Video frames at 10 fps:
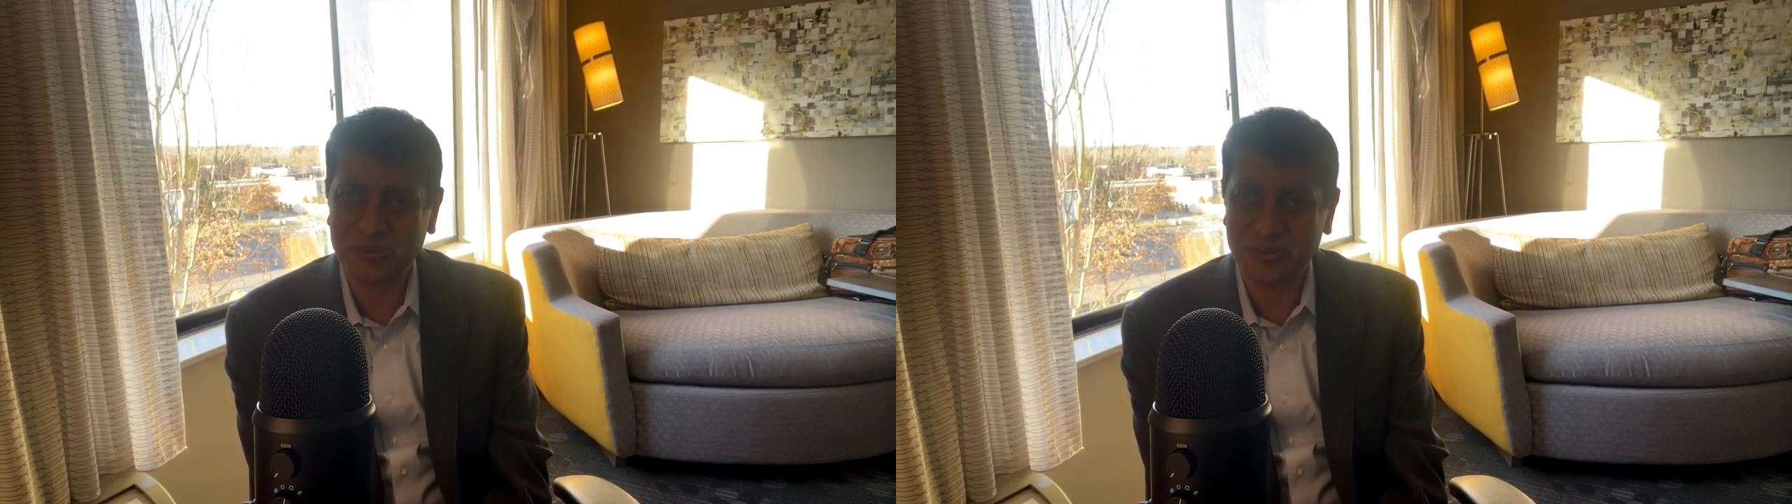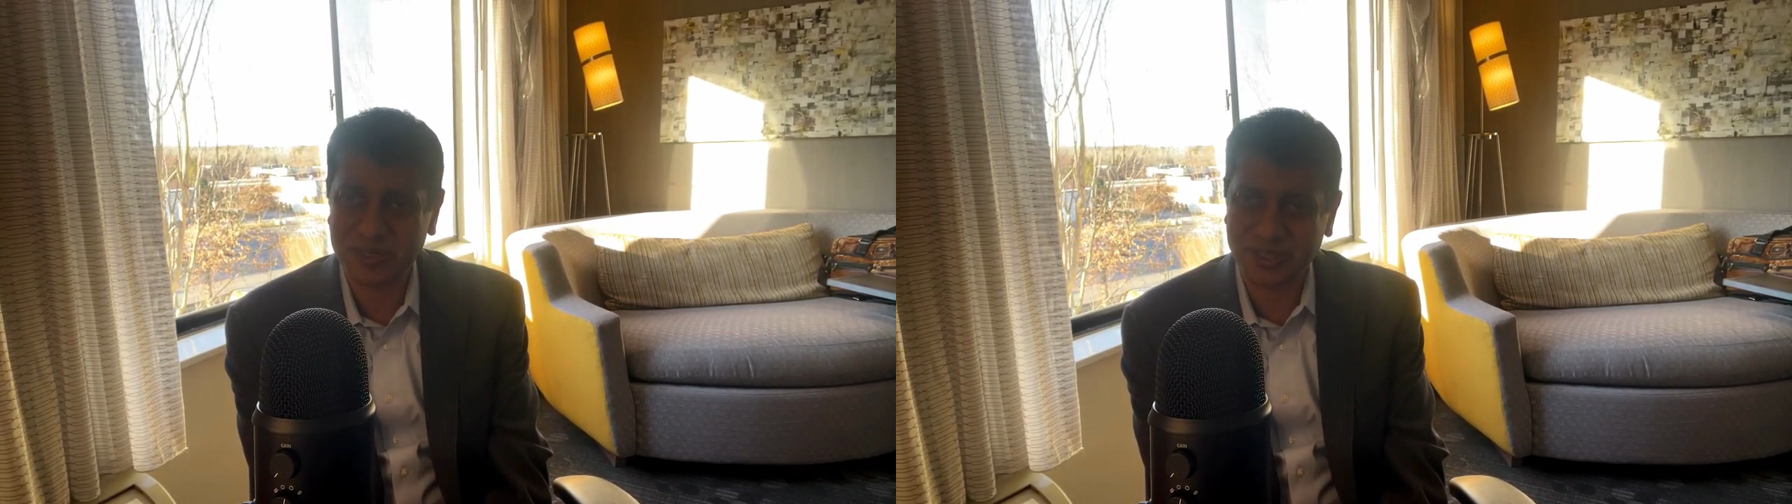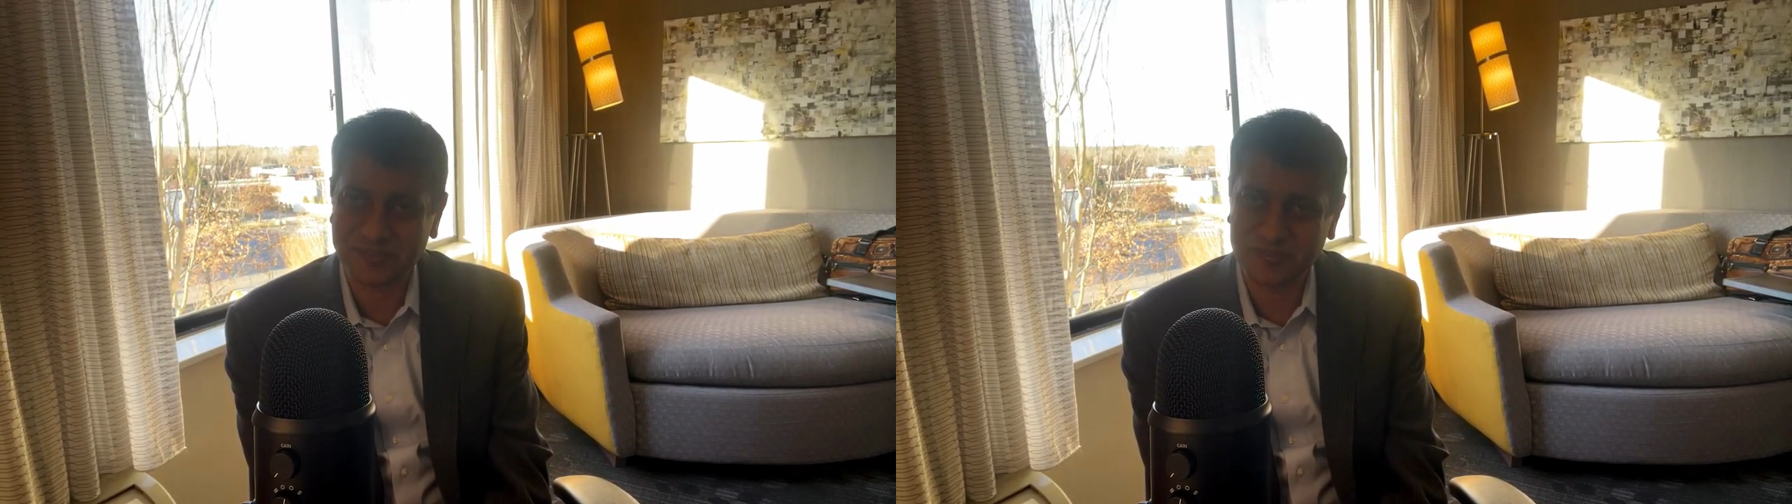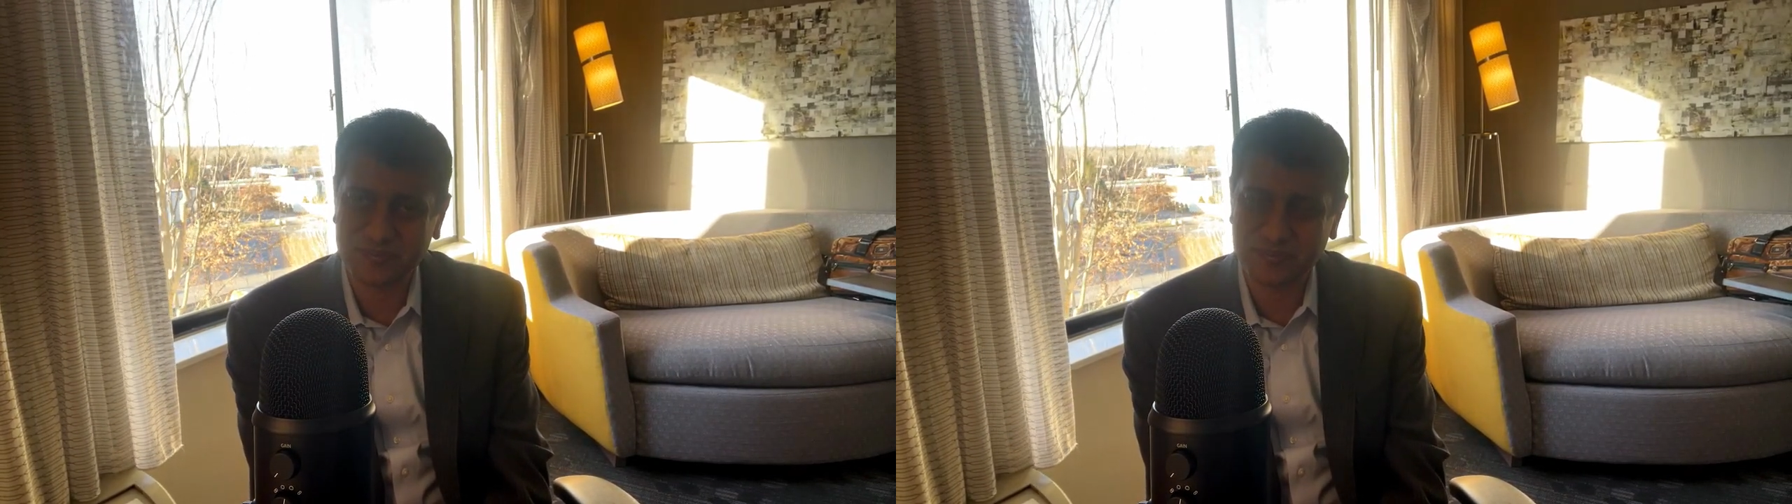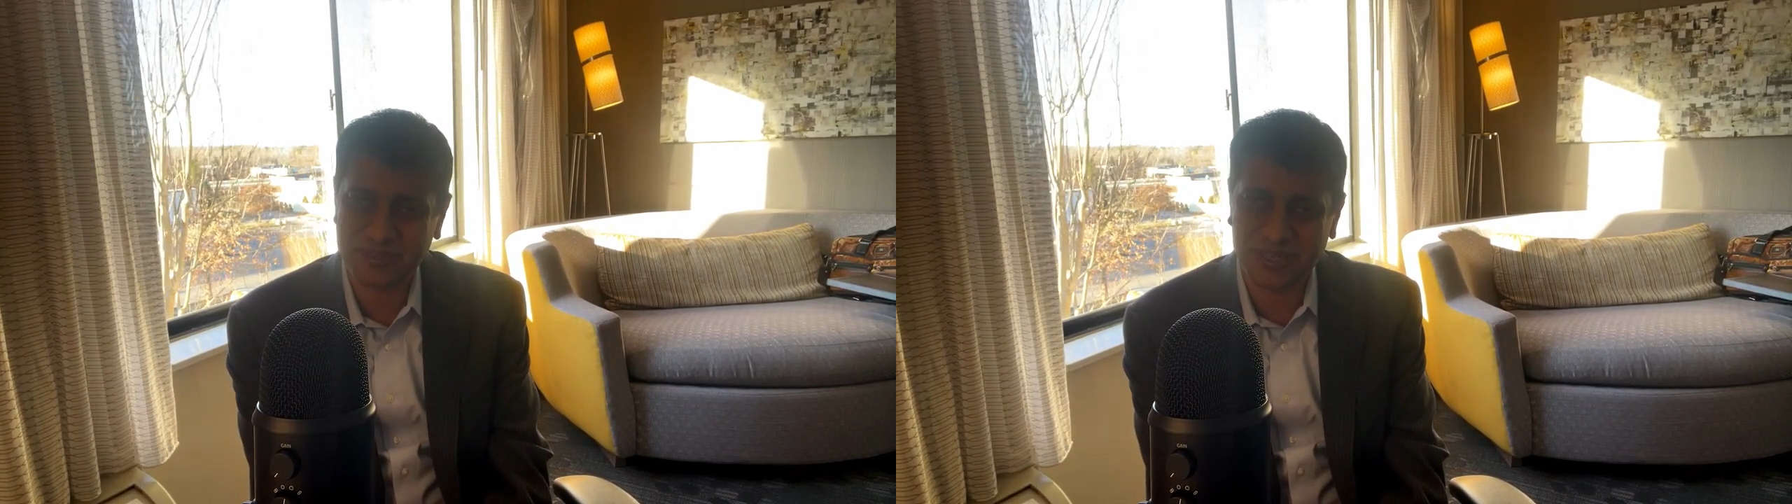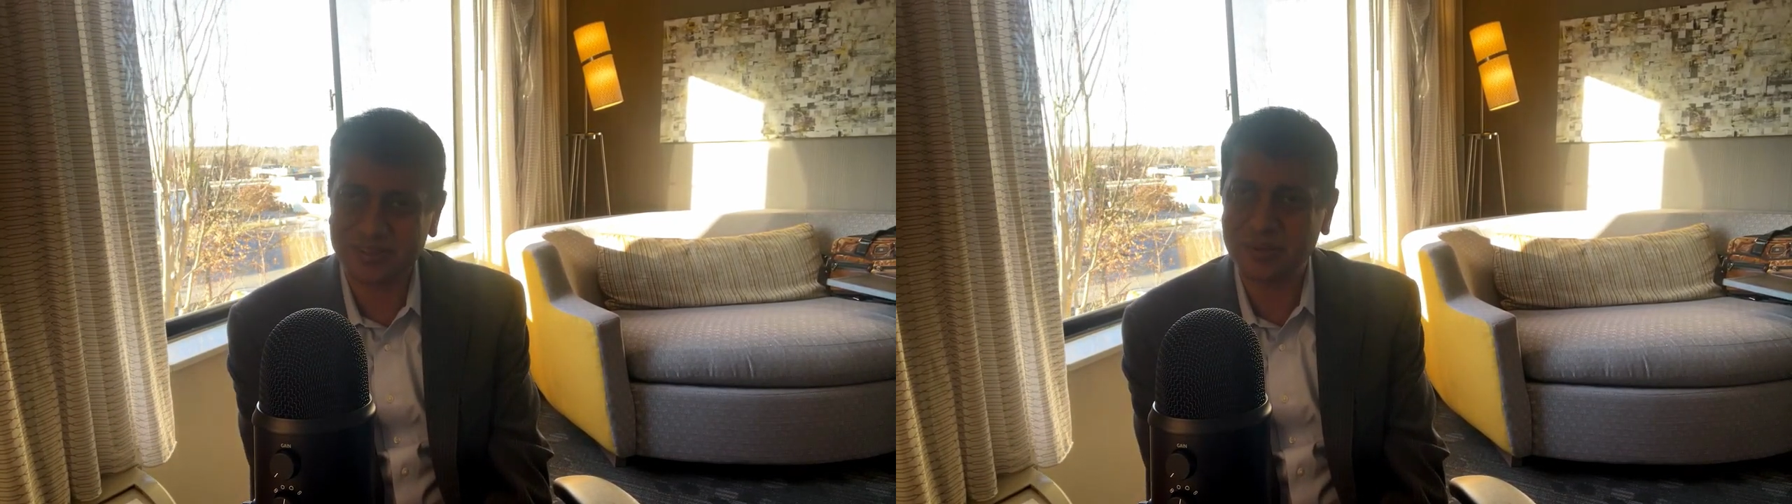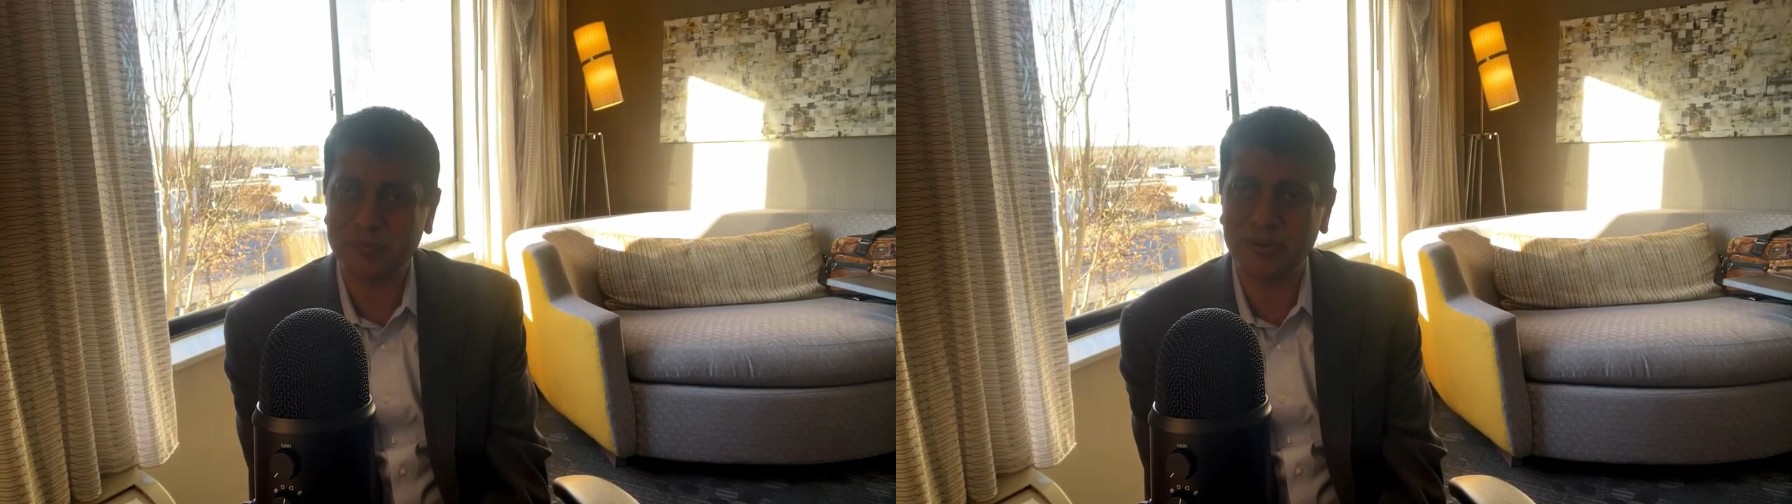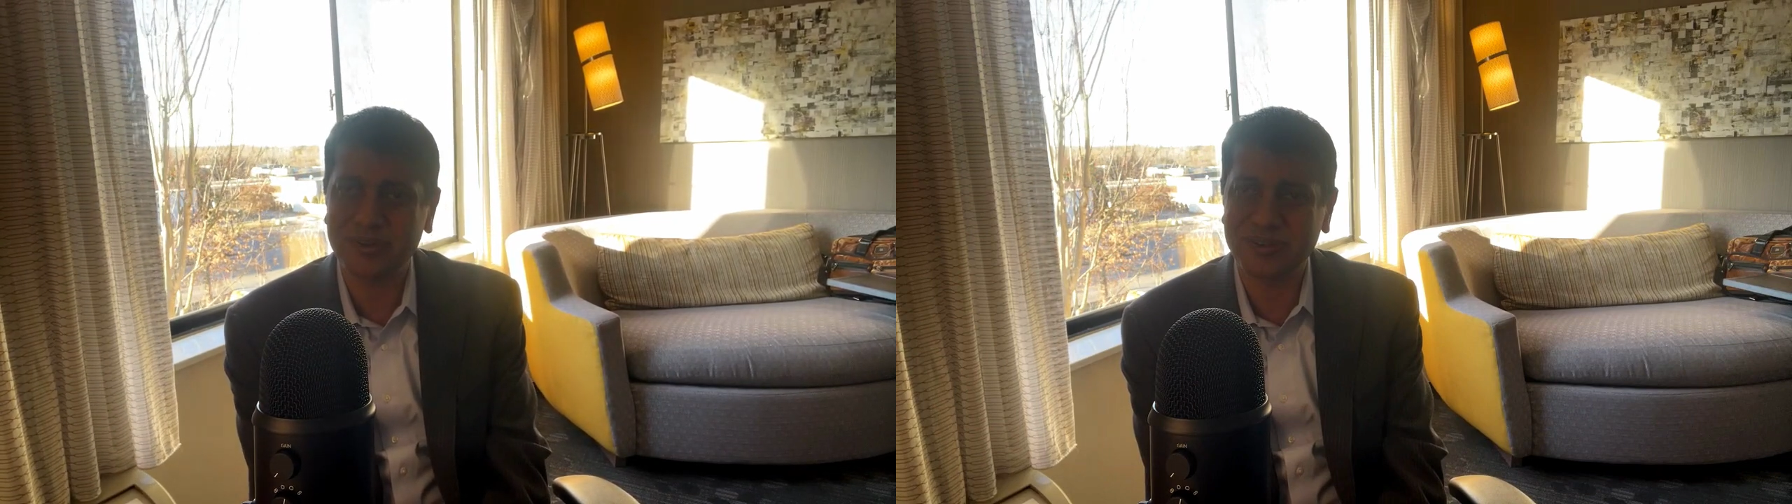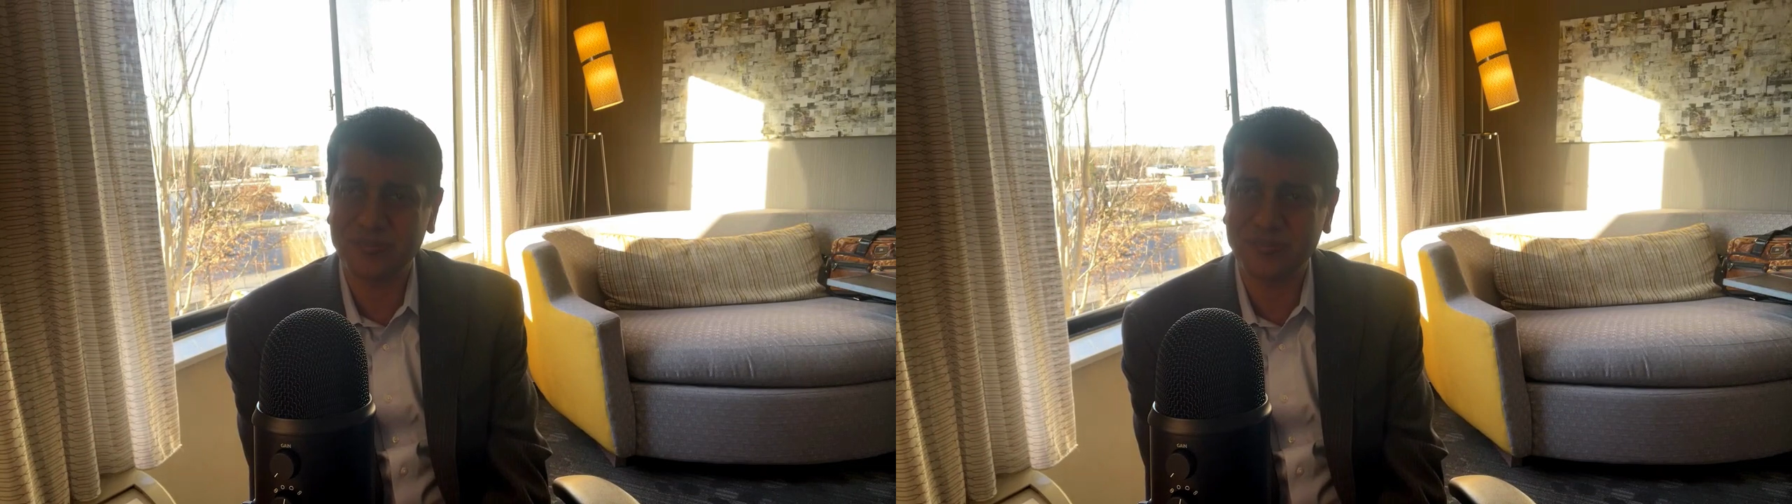of what I've read in the book,